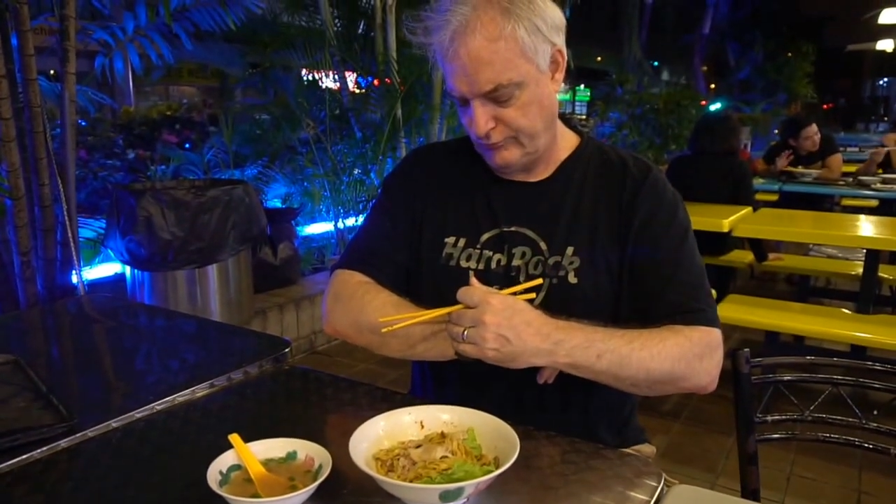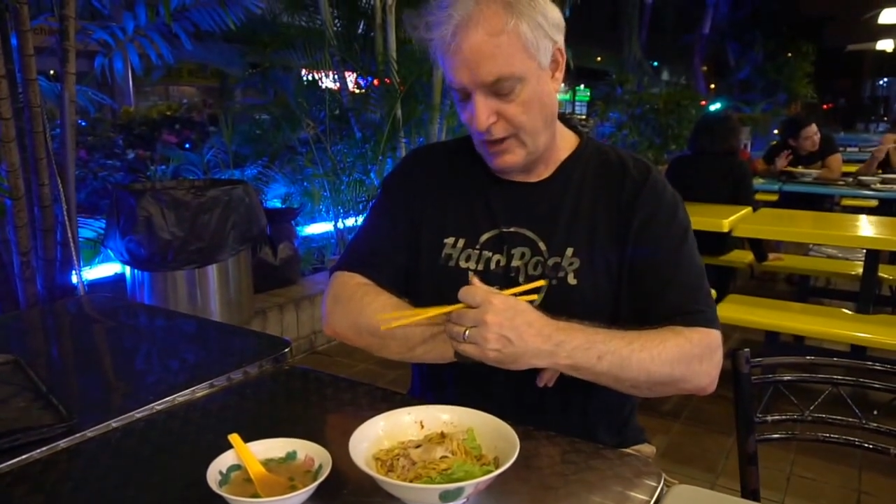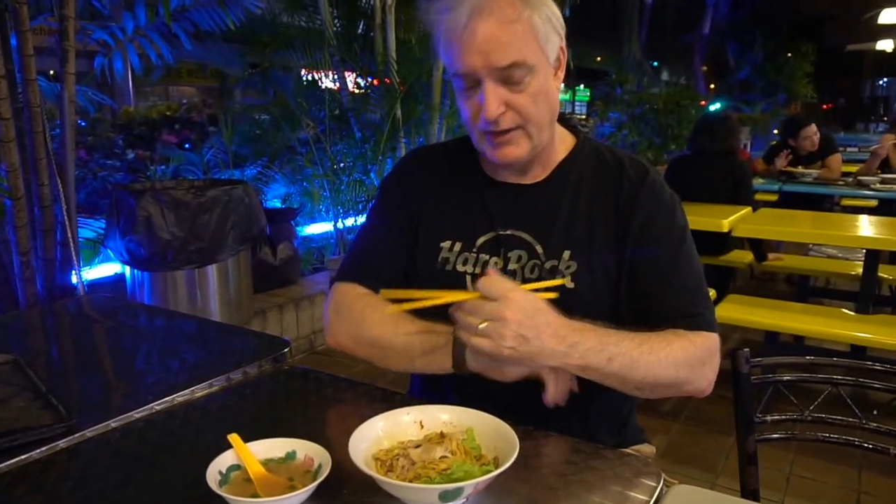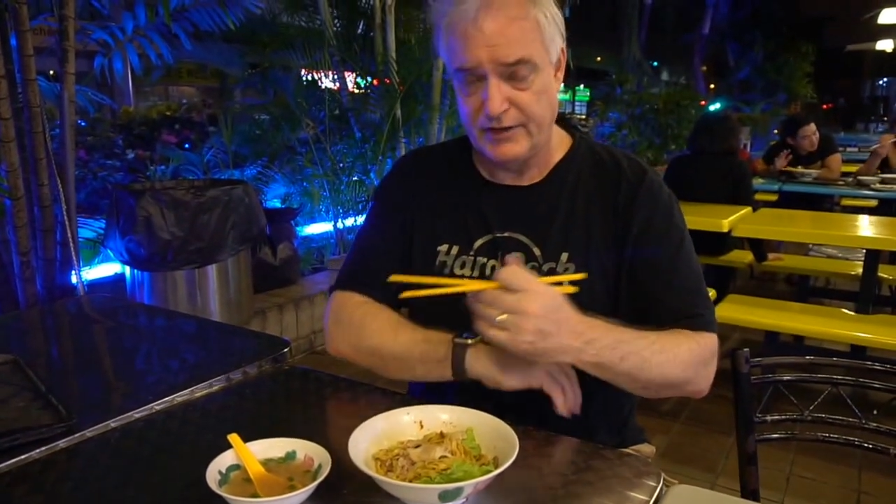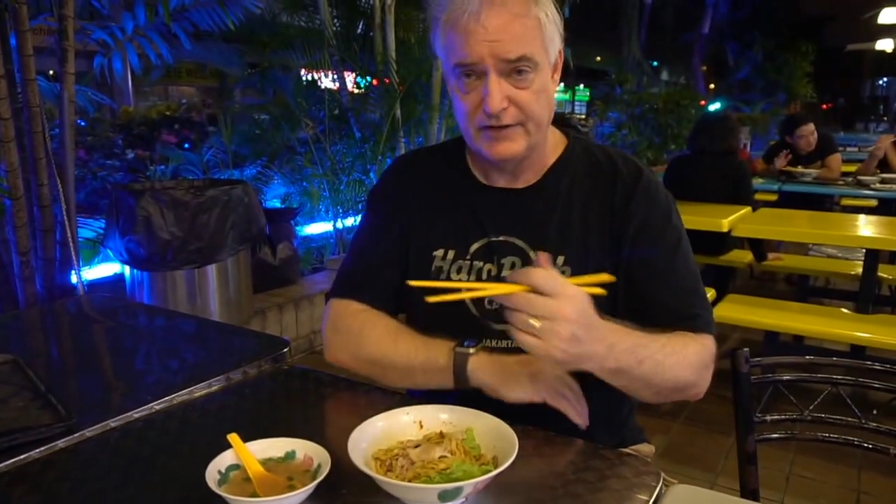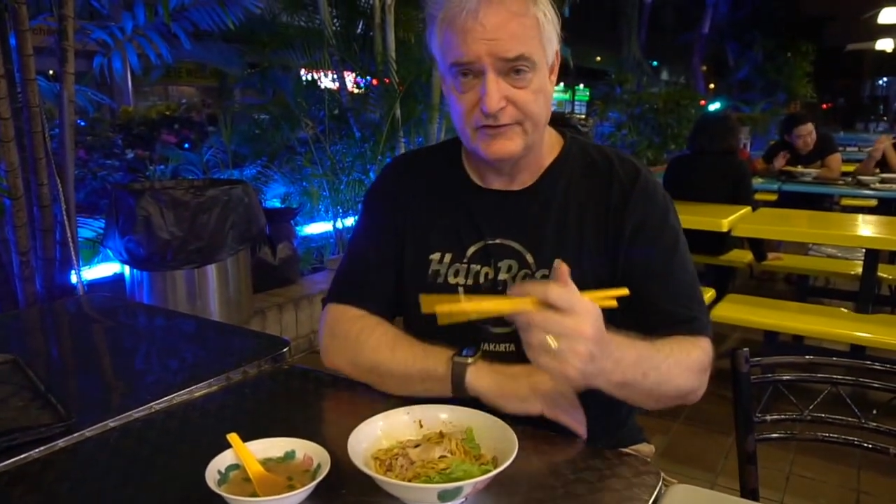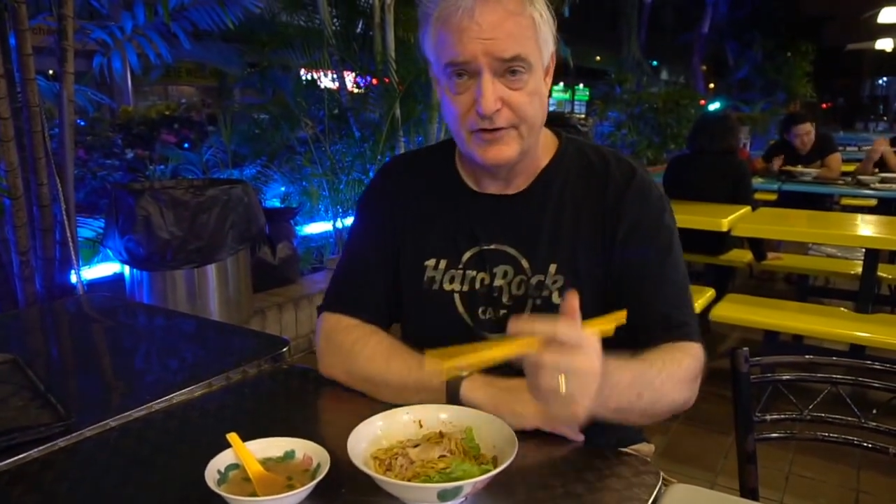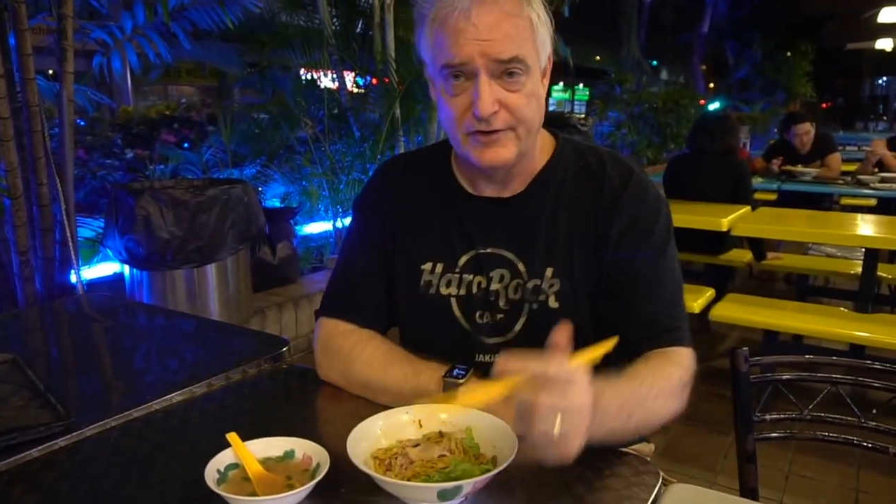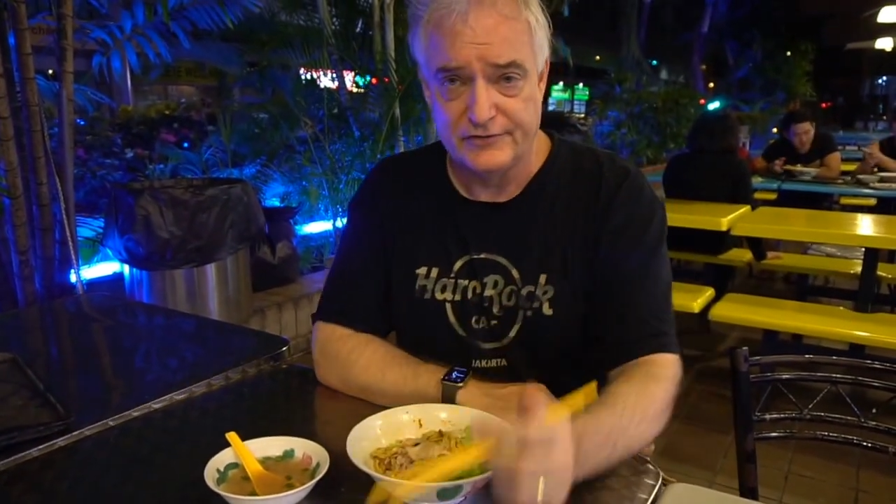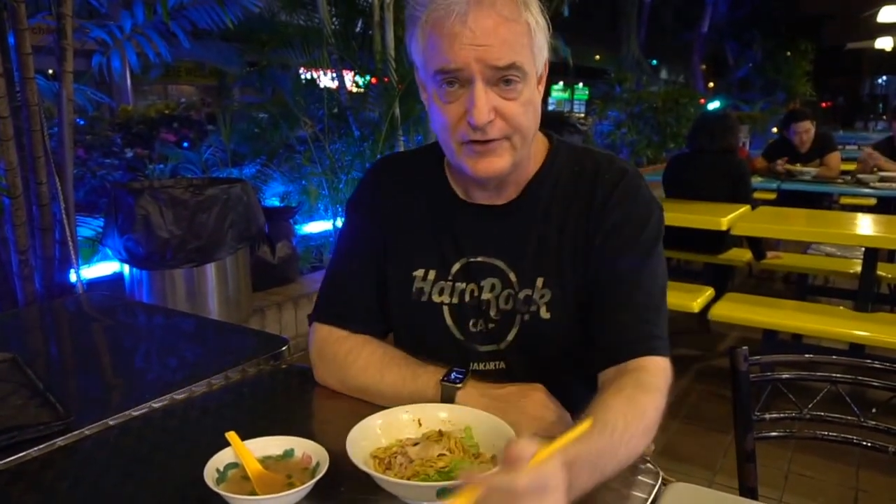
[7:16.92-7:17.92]
I think it's
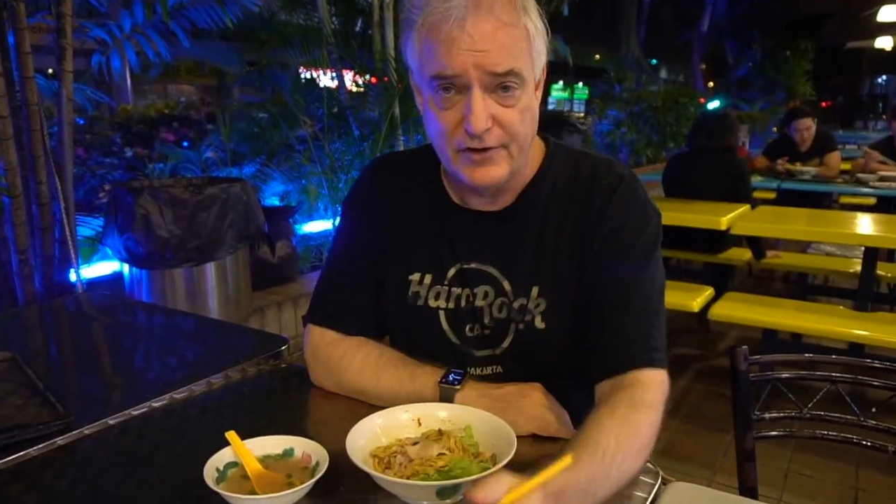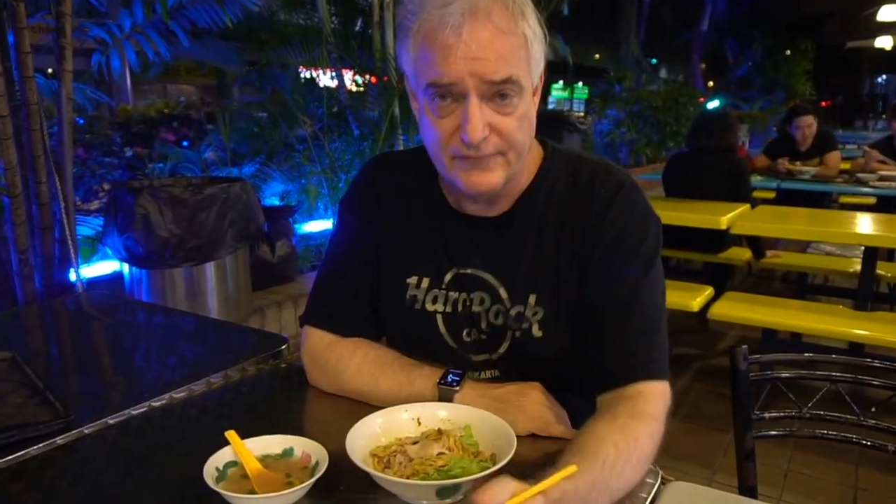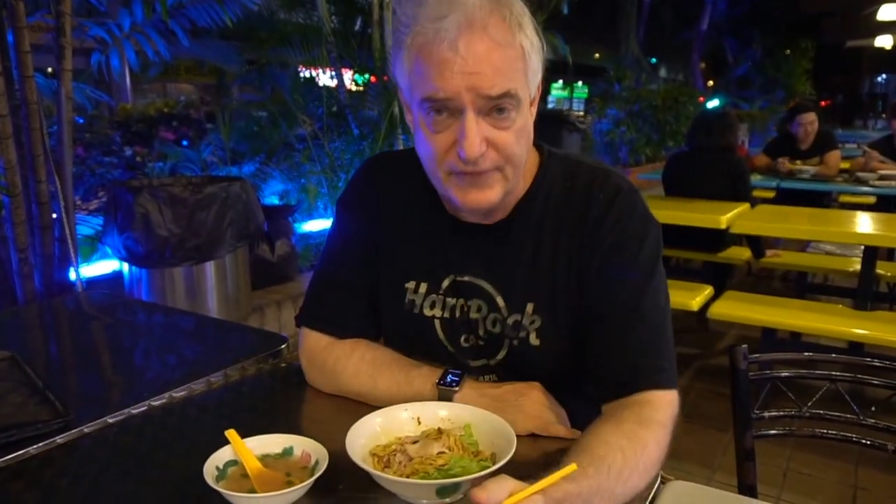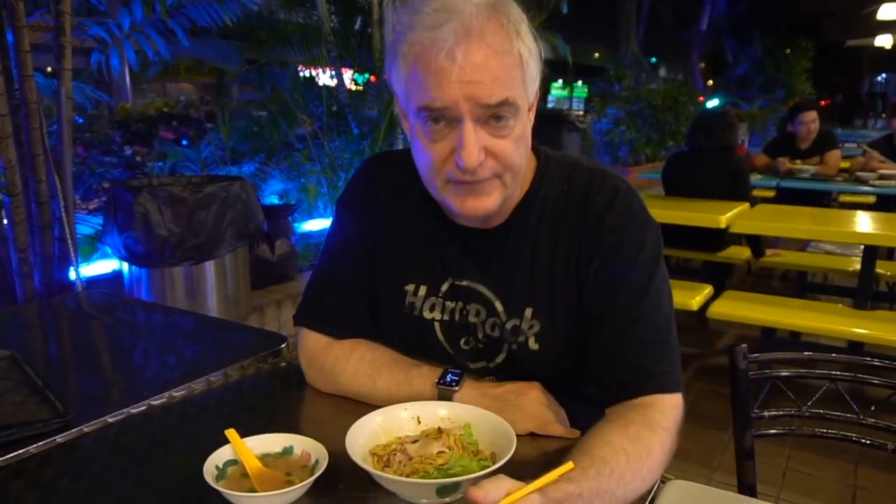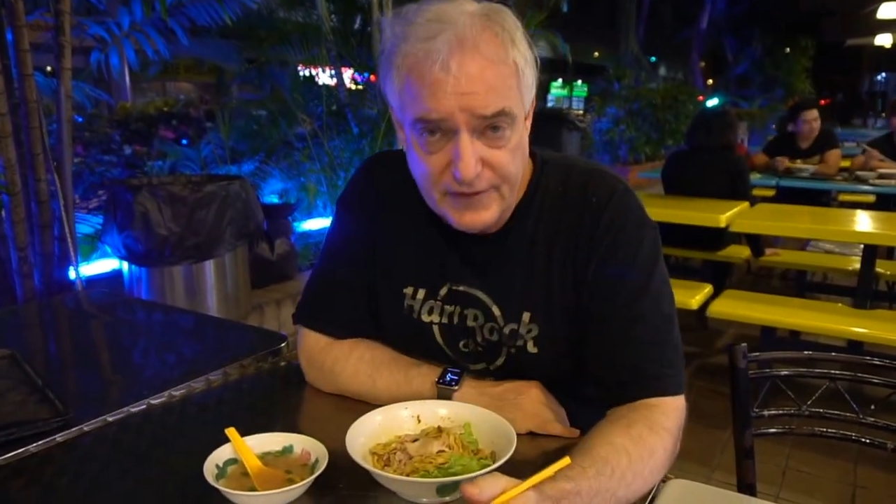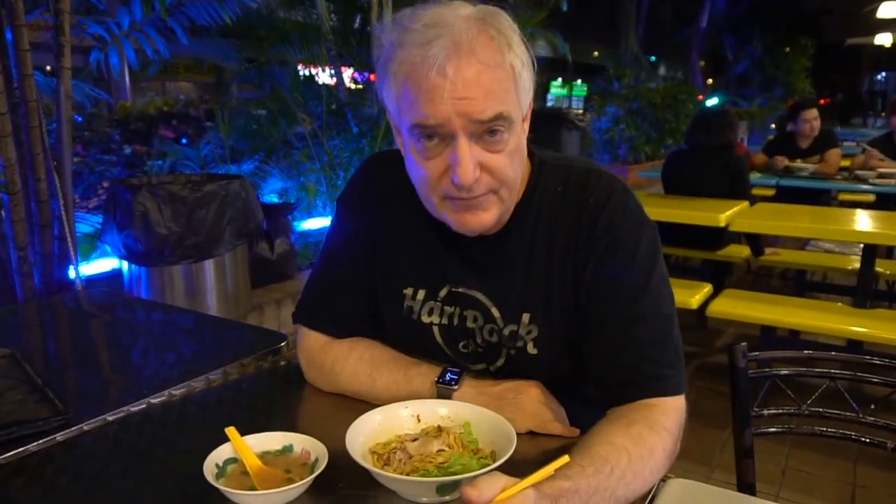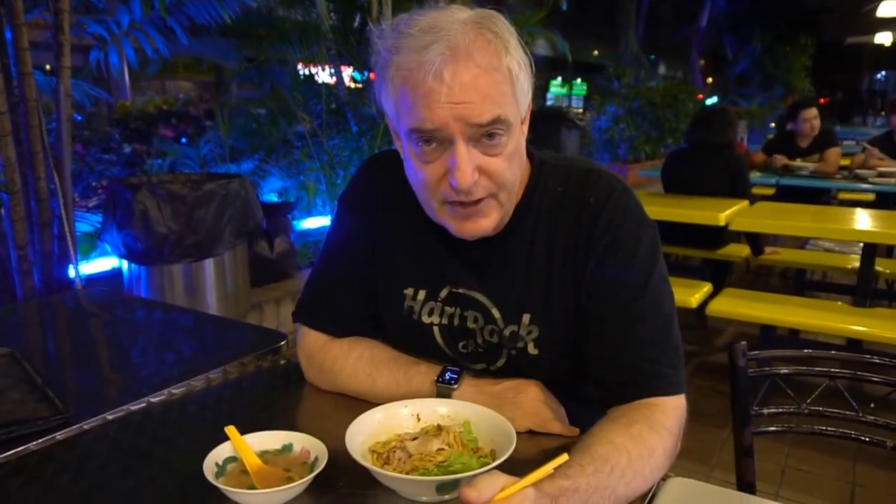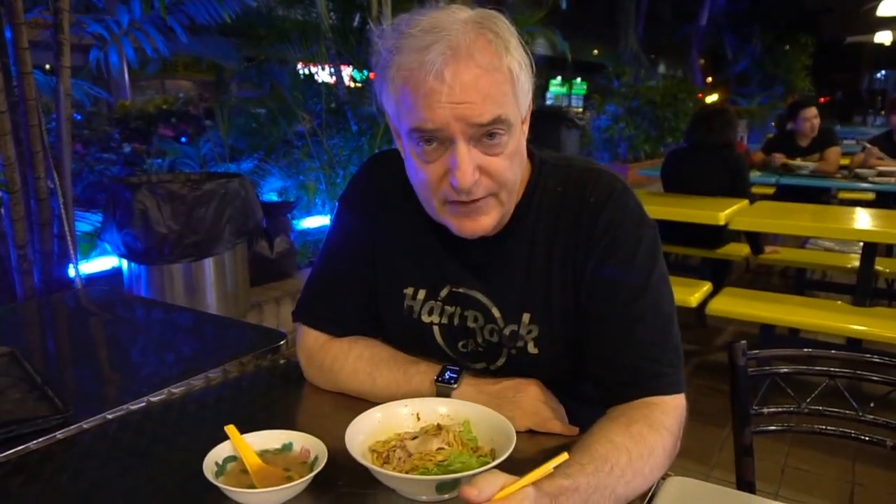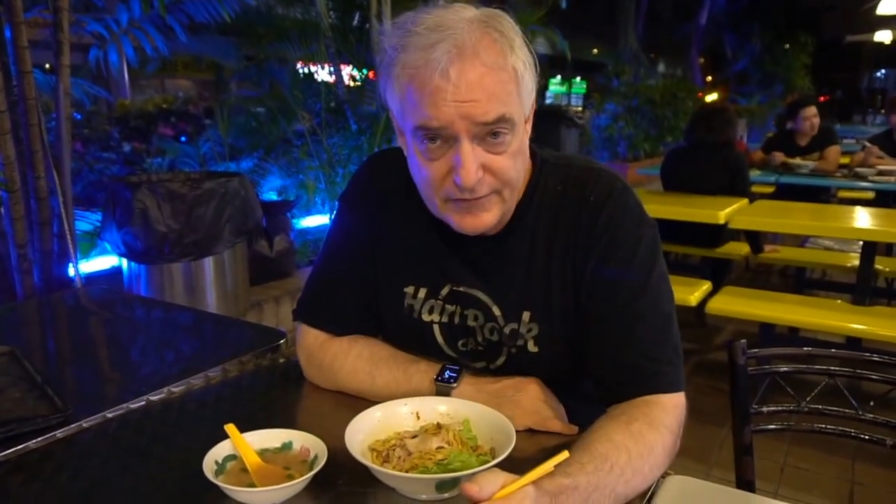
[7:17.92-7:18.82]
already started 15 minutes